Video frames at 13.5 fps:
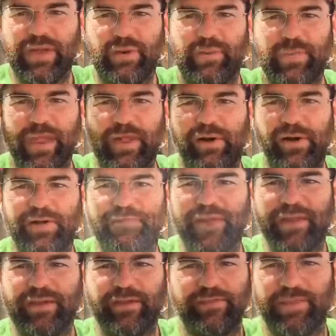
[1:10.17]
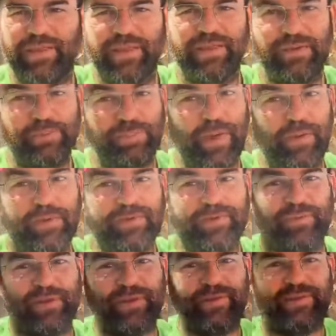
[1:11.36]
We may call it fake news, but they do publish
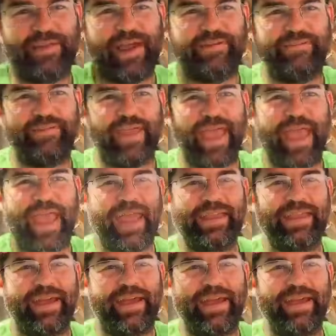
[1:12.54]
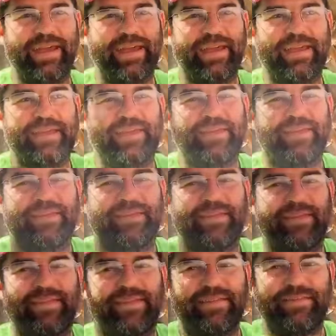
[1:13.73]
some good stuff. And uh,
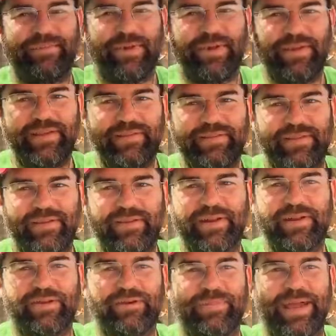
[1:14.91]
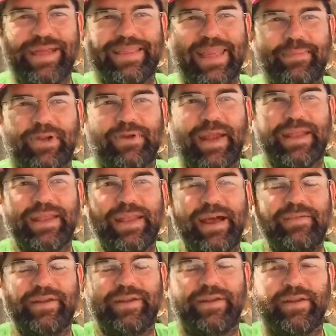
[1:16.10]
this was an article by a Democrat
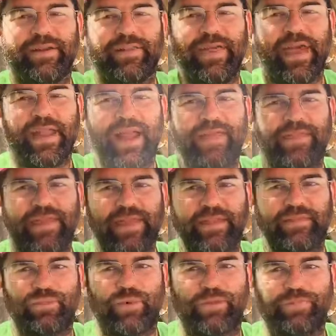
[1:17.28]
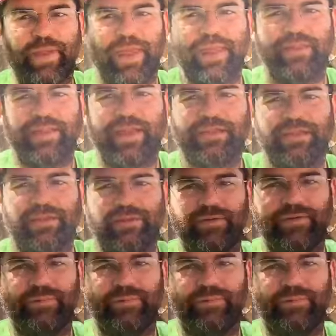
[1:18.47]
governor that I think is worth paying attention to.